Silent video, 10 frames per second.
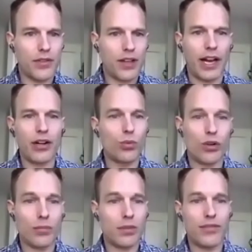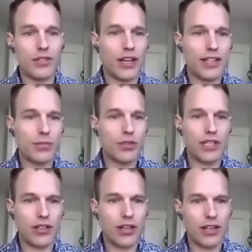I know Warren Buffett talks about
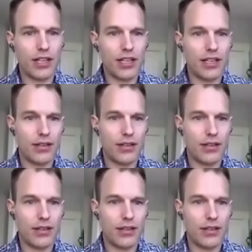Dale Carnegie,